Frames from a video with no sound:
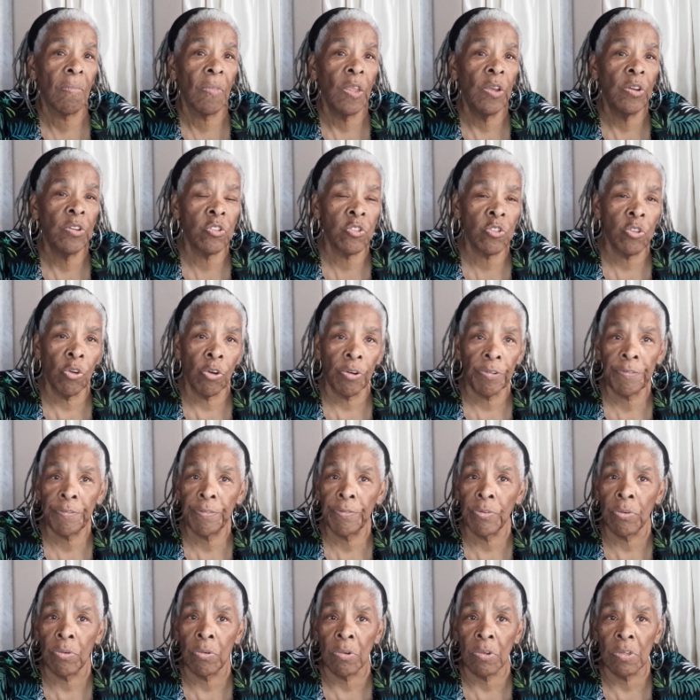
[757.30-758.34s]
soft
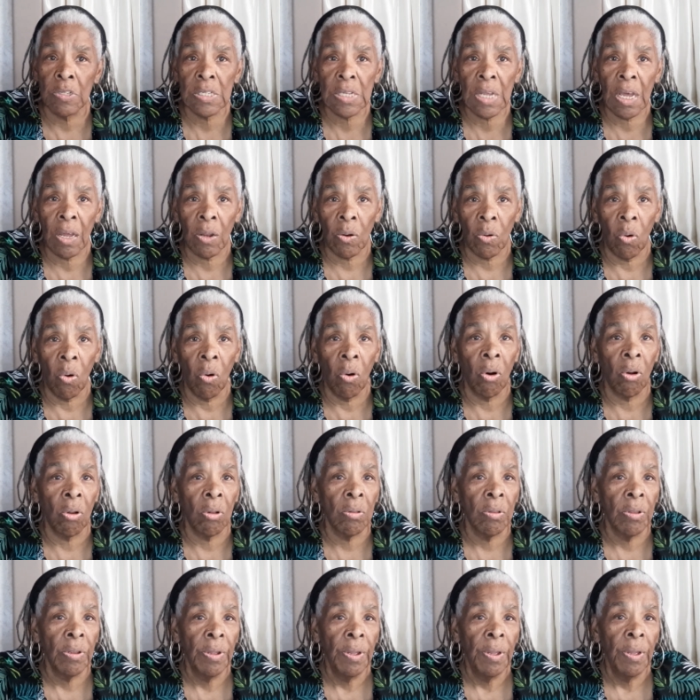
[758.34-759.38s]
foods at all.
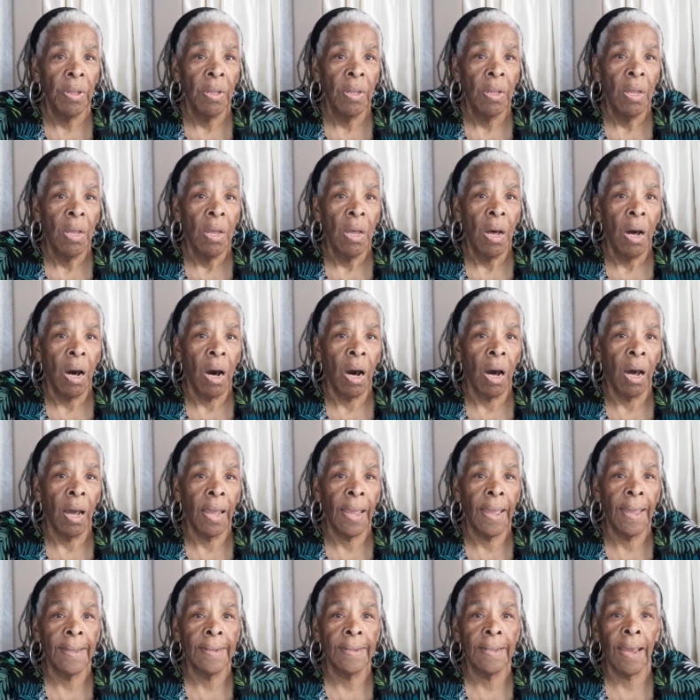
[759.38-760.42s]
I
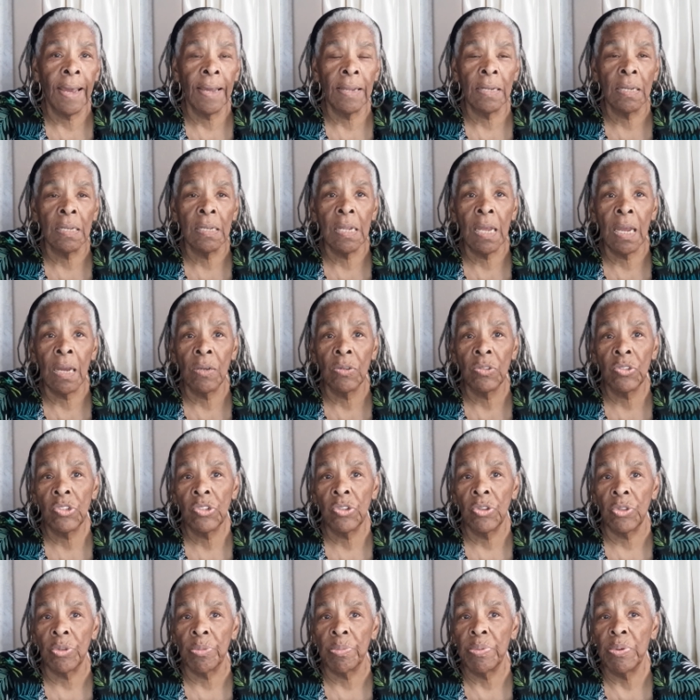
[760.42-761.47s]
had gotten down
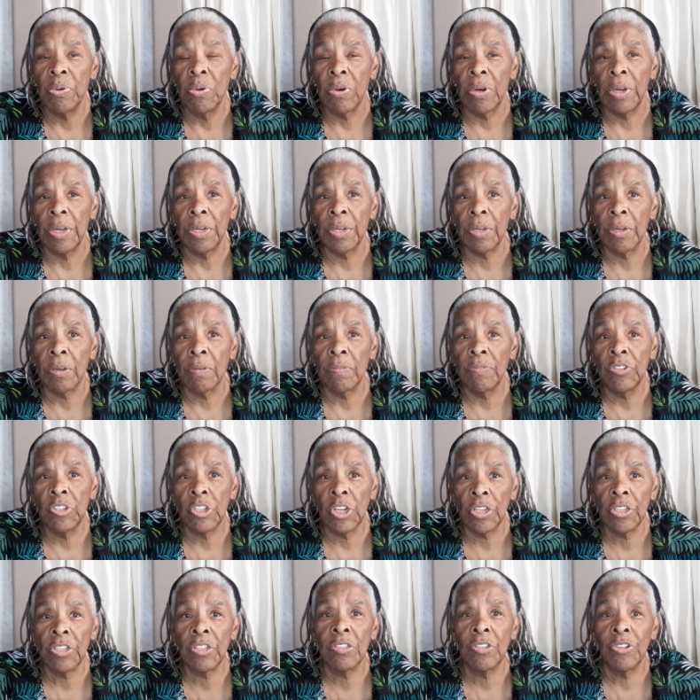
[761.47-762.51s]
to the point of
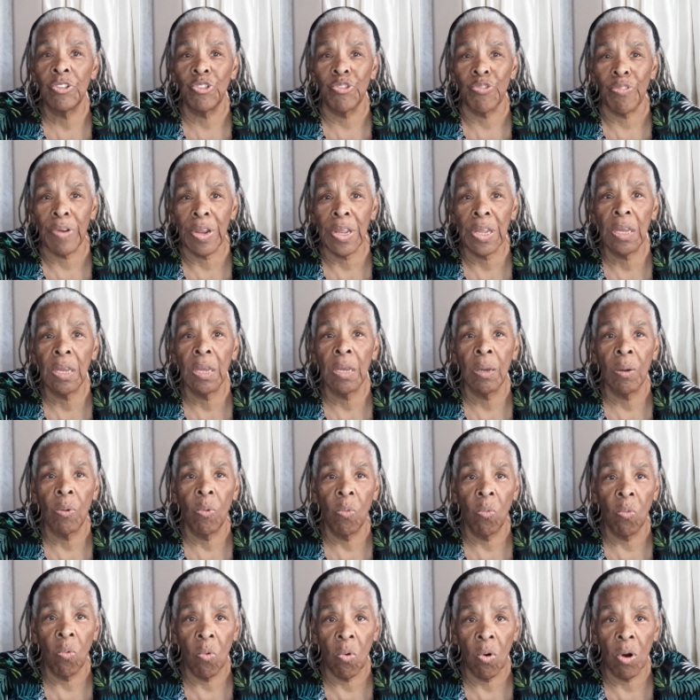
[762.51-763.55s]
just
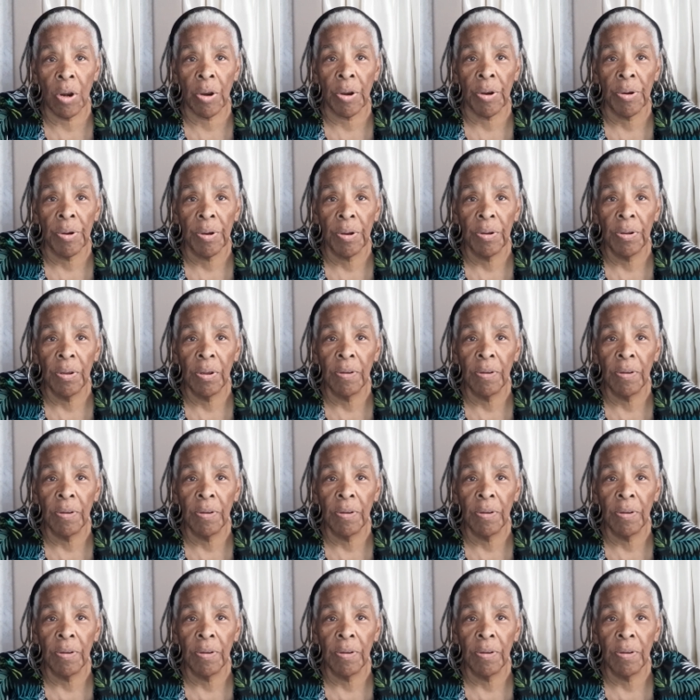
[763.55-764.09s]
drinking water.